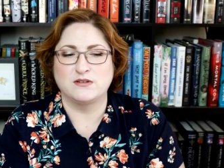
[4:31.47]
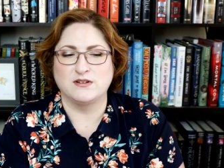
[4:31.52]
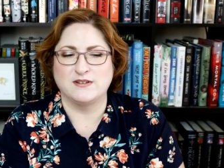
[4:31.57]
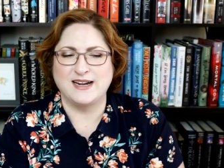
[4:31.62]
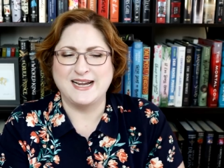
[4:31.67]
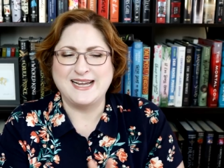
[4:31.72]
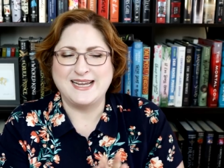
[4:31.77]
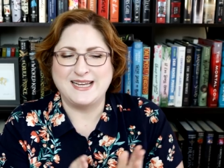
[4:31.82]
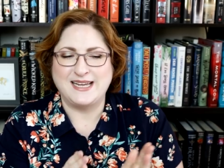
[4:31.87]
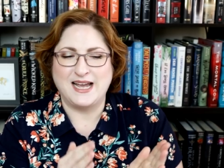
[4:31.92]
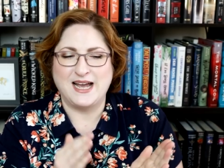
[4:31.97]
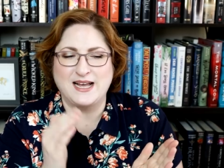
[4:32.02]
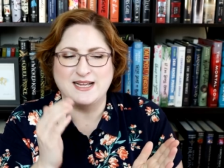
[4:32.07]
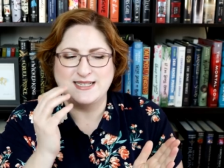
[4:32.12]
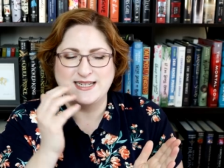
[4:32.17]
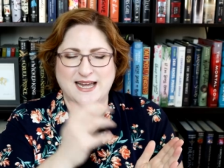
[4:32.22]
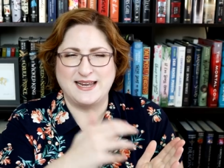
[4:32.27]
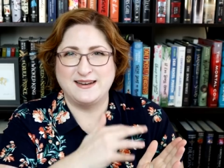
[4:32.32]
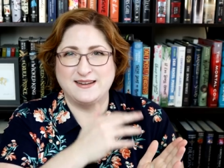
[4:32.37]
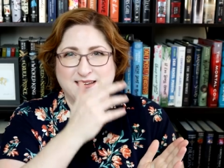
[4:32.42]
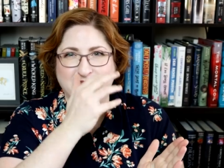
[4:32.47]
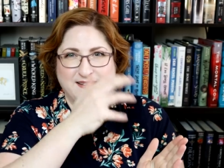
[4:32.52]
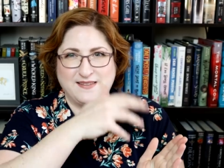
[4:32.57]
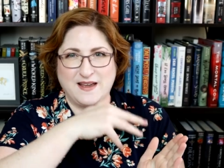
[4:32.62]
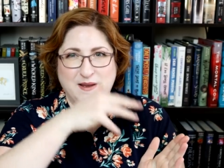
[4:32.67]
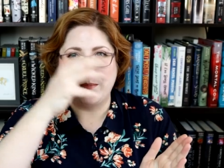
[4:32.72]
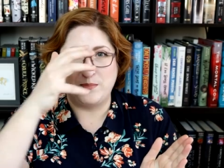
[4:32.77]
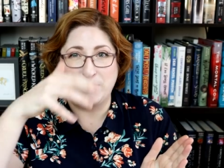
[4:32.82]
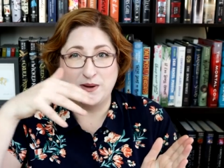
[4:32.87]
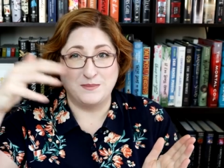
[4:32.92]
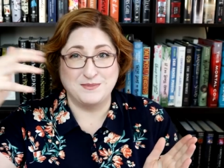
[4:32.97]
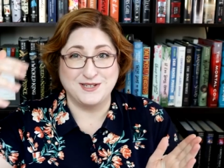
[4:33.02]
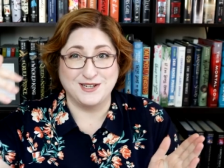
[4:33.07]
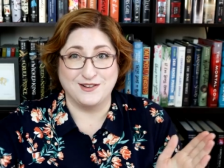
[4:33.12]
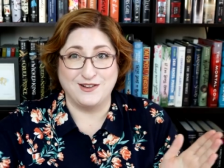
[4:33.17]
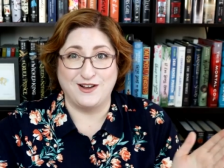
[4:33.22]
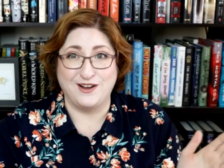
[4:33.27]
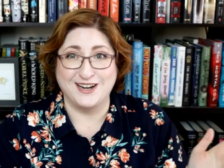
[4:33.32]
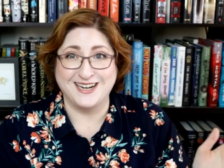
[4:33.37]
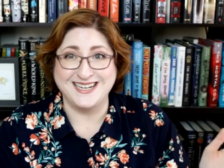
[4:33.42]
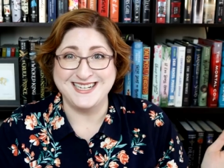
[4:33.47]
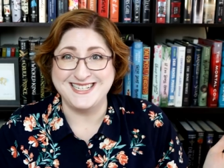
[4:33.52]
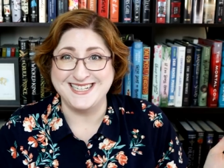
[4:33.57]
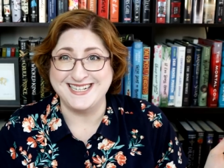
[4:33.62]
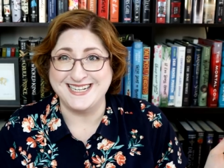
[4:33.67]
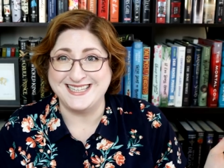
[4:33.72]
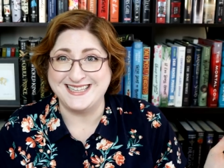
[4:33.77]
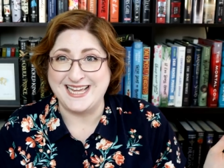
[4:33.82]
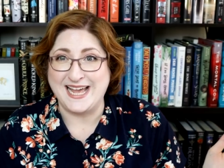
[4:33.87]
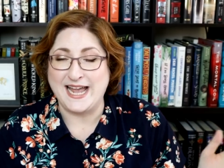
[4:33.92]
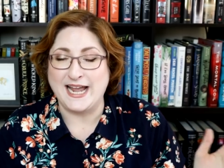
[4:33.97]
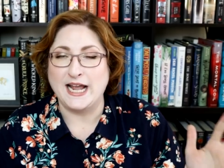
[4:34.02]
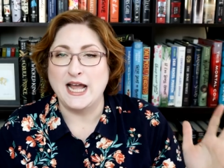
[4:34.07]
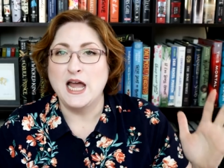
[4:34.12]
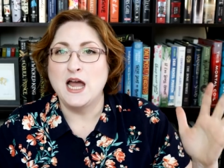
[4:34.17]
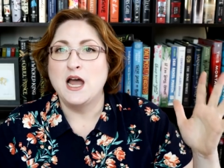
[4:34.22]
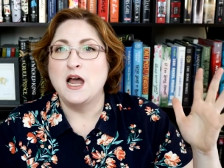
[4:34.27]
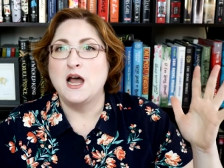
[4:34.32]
great, yeah, technically they bumped along and did a thing,